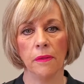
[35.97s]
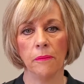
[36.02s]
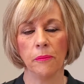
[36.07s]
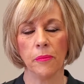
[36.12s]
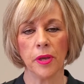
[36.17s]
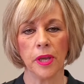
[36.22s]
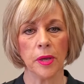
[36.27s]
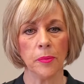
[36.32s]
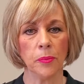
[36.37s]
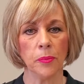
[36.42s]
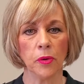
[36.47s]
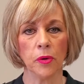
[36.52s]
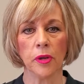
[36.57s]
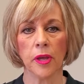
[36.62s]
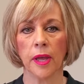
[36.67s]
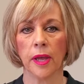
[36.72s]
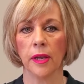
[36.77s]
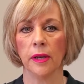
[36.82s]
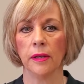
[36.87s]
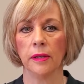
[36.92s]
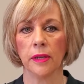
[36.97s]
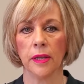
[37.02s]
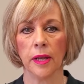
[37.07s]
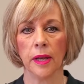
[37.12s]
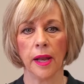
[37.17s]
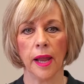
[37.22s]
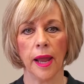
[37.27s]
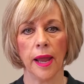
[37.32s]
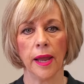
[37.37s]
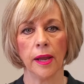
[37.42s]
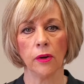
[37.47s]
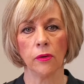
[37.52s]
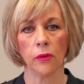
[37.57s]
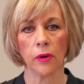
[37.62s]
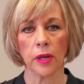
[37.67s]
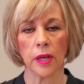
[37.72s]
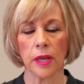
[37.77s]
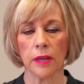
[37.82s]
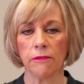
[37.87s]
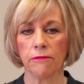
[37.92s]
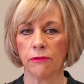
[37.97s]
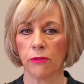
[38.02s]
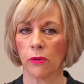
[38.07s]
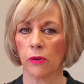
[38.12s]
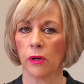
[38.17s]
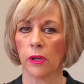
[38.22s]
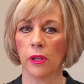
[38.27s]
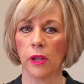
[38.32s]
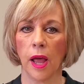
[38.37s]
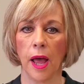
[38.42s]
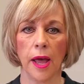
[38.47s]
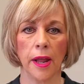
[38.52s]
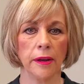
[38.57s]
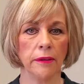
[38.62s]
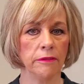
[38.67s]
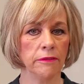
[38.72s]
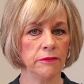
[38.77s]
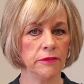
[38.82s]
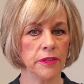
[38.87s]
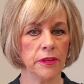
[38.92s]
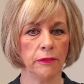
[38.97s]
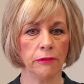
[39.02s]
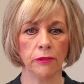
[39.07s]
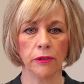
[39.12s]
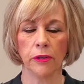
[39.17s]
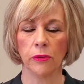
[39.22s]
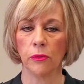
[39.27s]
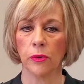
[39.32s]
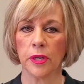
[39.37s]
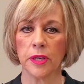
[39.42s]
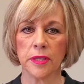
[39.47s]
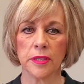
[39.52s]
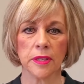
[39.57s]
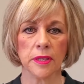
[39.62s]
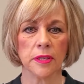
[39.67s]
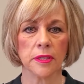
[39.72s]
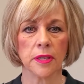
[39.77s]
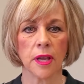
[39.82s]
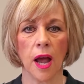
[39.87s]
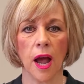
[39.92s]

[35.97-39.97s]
People can get angry for a lot of different reasons.